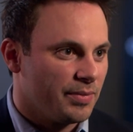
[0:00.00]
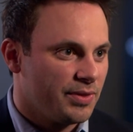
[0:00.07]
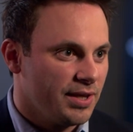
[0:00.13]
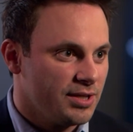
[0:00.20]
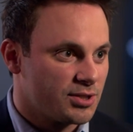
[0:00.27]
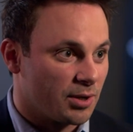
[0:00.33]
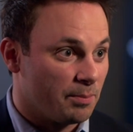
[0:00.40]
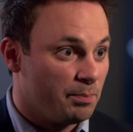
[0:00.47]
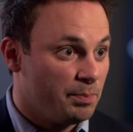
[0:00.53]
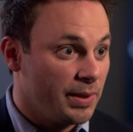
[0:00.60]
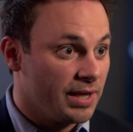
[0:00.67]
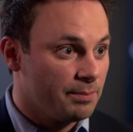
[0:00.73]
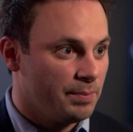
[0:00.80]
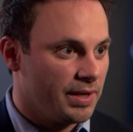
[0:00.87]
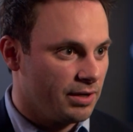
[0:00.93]
these are
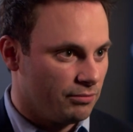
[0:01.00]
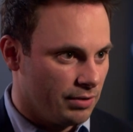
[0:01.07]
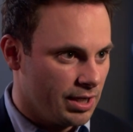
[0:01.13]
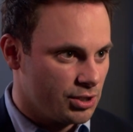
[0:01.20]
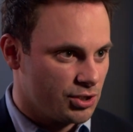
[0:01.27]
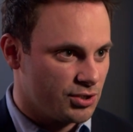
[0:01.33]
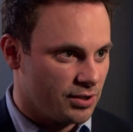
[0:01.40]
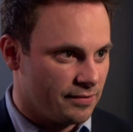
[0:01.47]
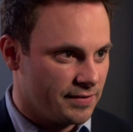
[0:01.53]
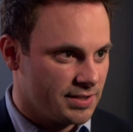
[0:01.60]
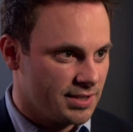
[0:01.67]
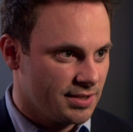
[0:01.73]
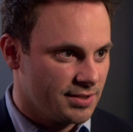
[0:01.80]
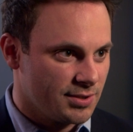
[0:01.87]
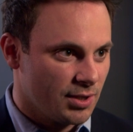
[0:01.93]
big, big, rich
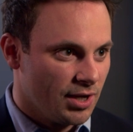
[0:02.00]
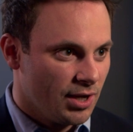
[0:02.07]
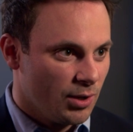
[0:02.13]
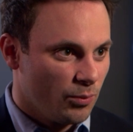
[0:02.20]
services